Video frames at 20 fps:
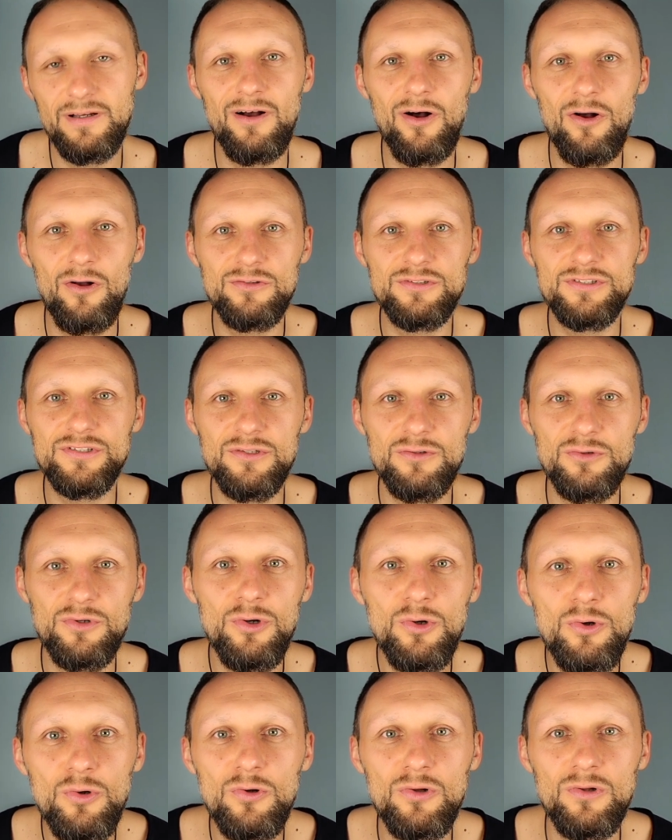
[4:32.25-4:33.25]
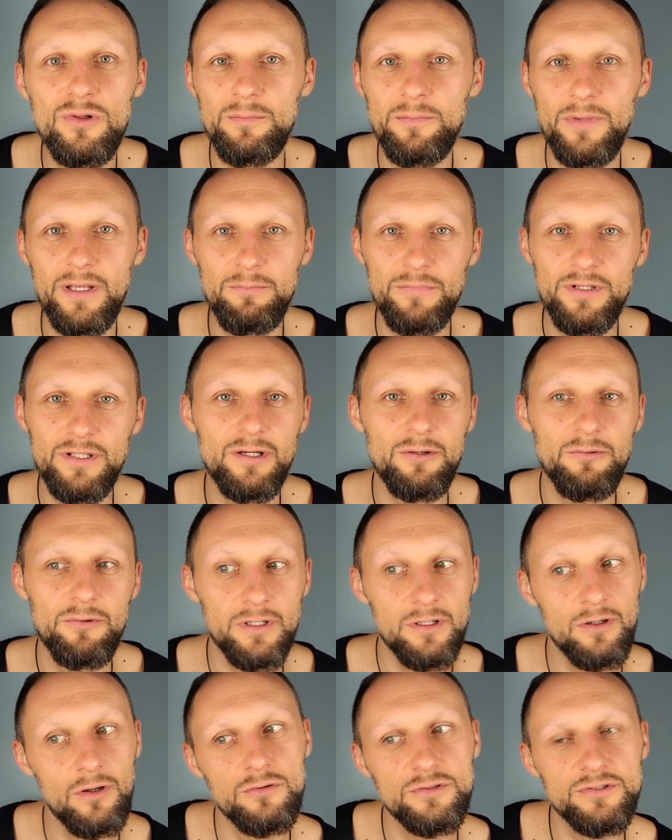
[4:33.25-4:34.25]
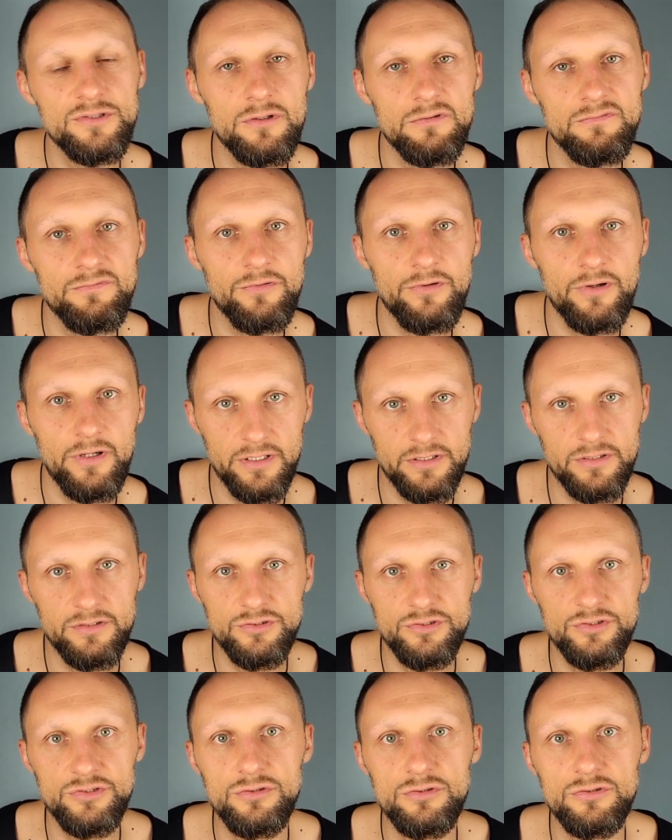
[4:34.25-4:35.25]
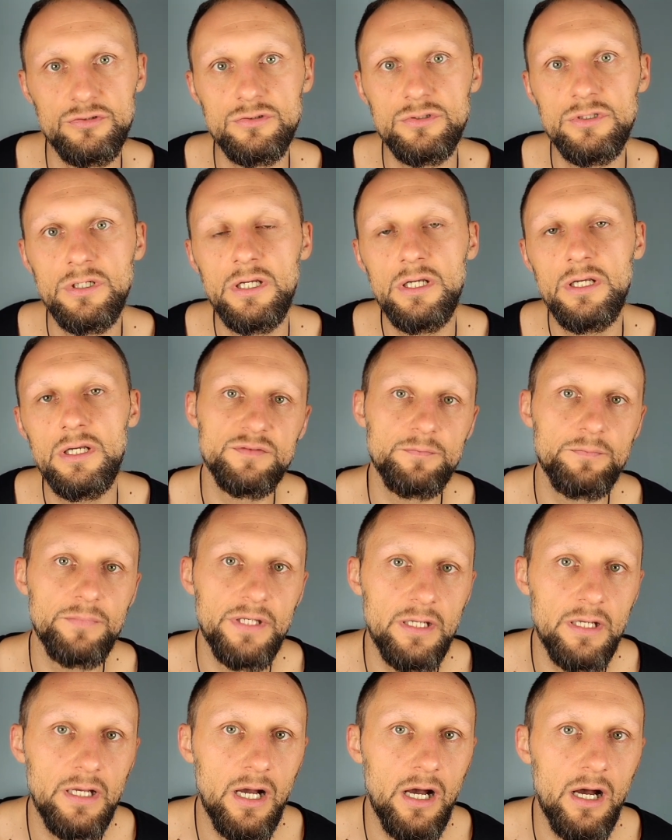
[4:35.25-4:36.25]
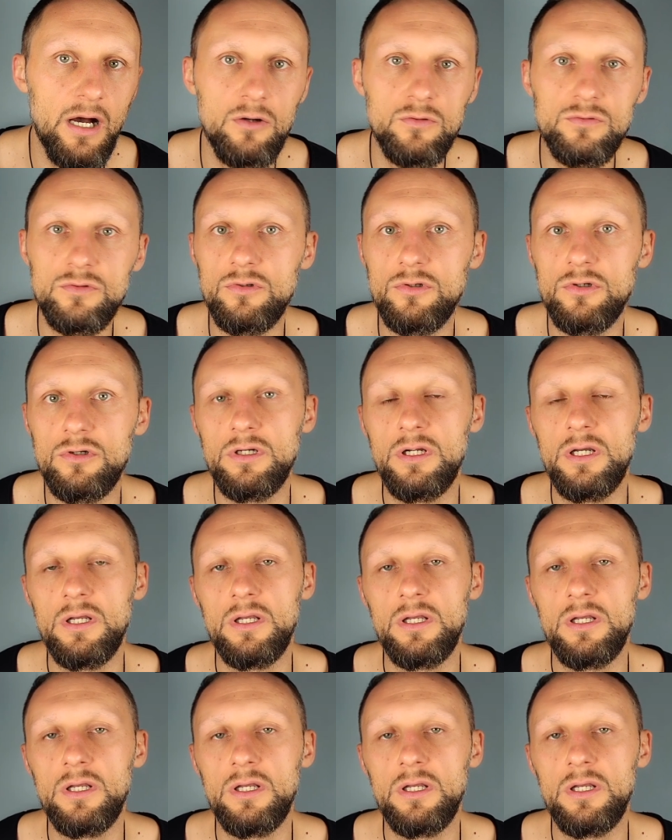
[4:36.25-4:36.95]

also cool and maybe they were also afraid to speak out or